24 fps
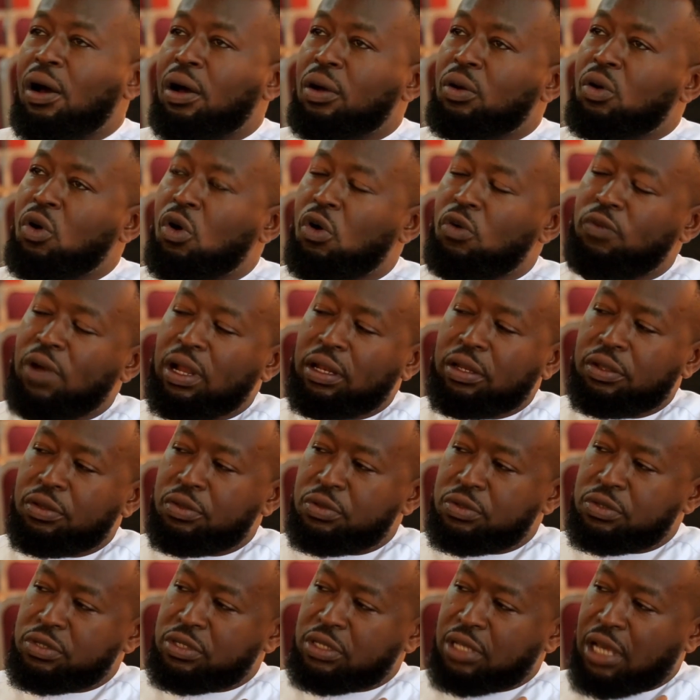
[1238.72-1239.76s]
core
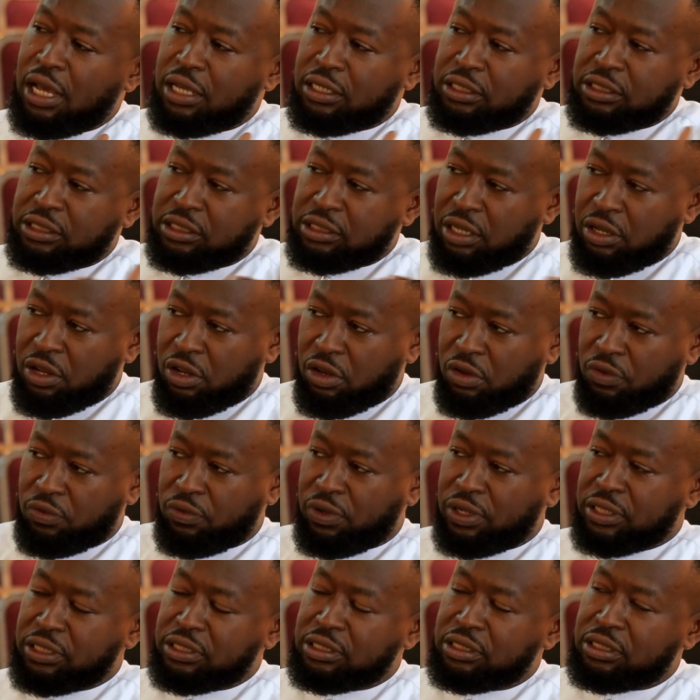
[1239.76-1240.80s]
values as a
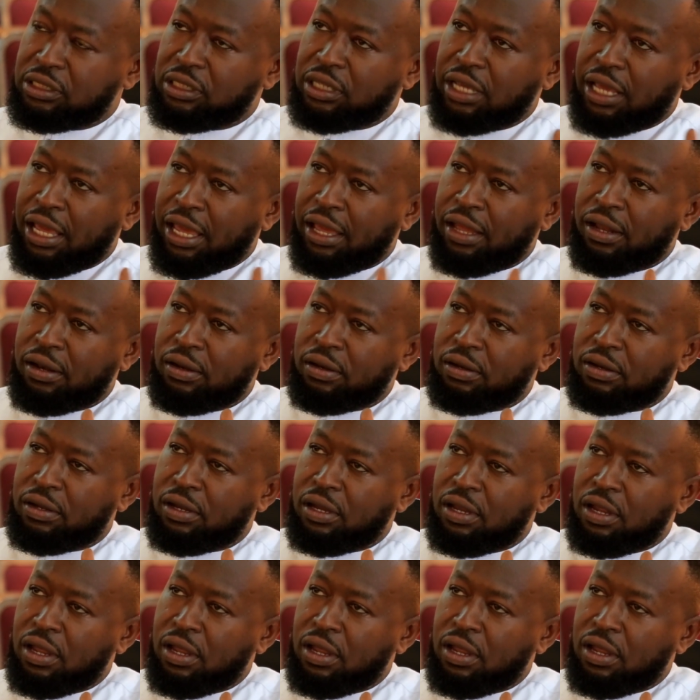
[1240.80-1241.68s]
university, and